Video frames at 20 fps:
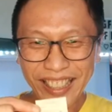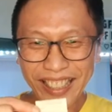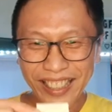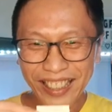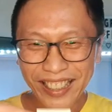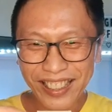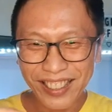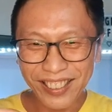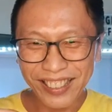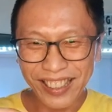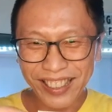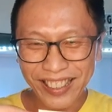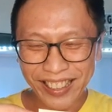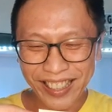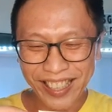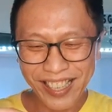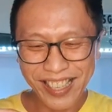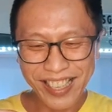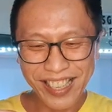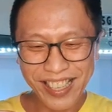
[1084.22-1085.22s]
then it looks like
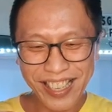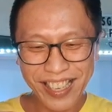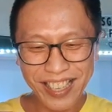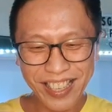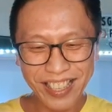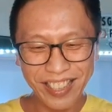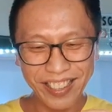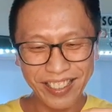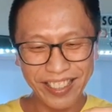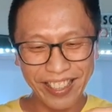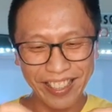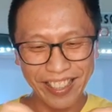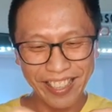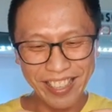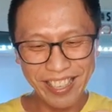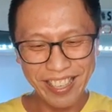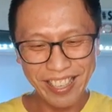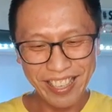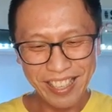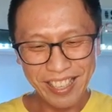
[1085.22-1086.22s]
this.
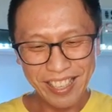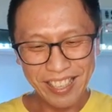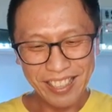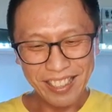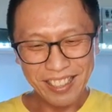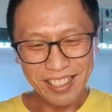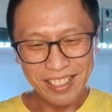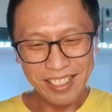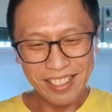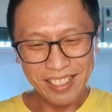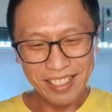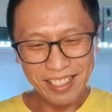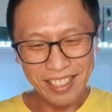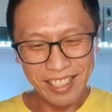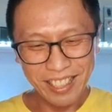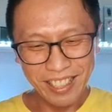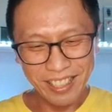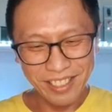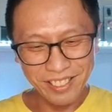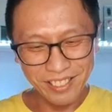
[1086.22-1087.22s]
Okay,
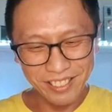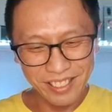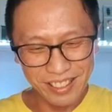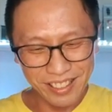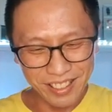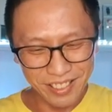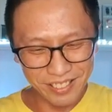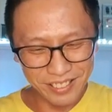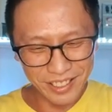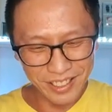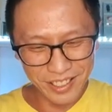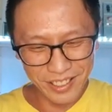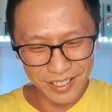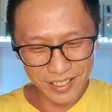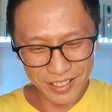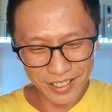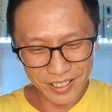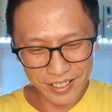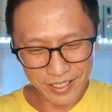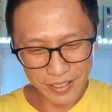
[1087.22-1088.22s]
then you take out
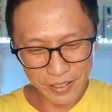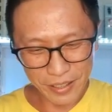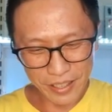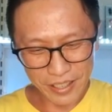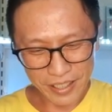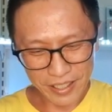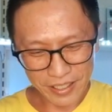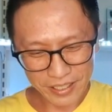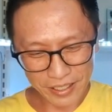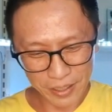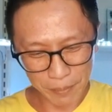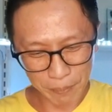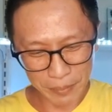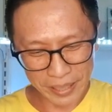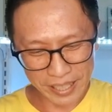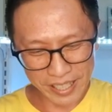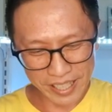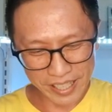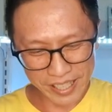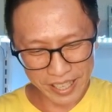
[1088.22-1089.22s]
the
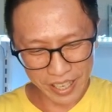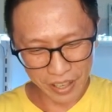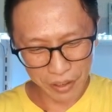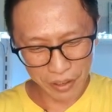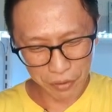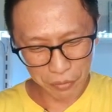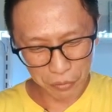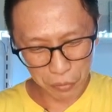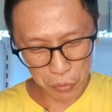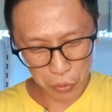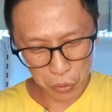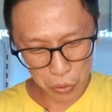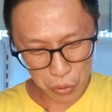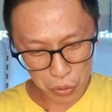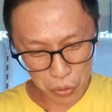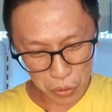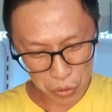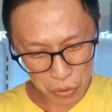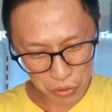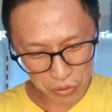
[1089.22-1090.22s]
blade itself.
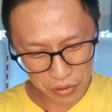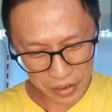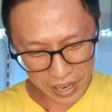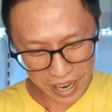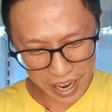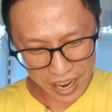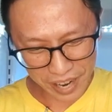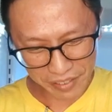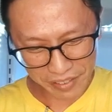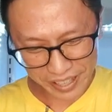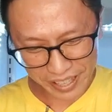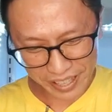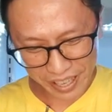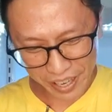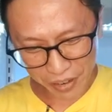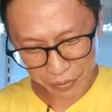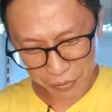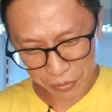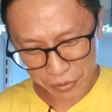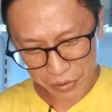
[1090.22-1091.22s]
Ooh, very
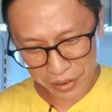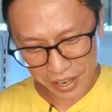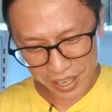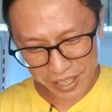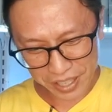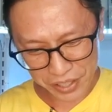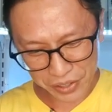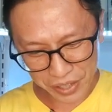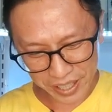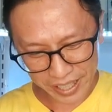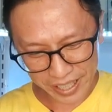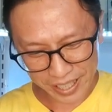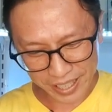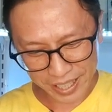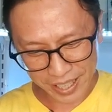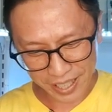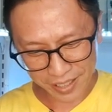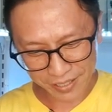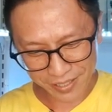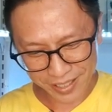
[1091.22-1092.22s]
careful. This one can
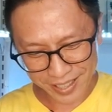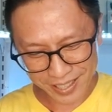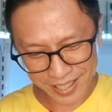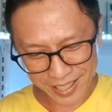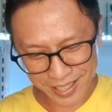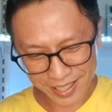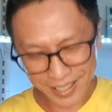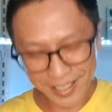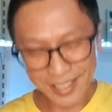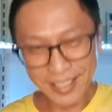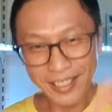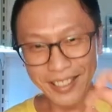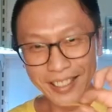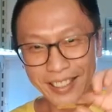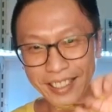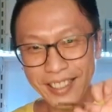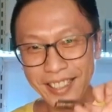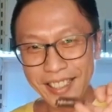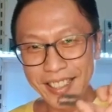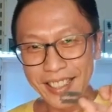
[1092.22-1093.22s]
cut one.
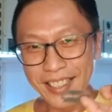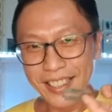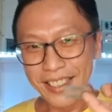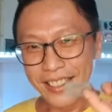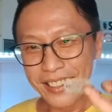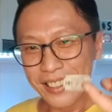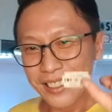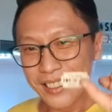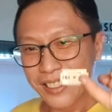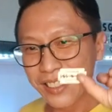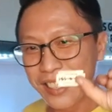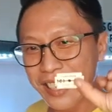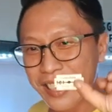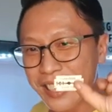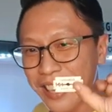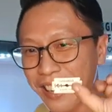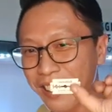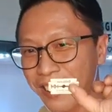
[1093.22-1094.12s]
So this is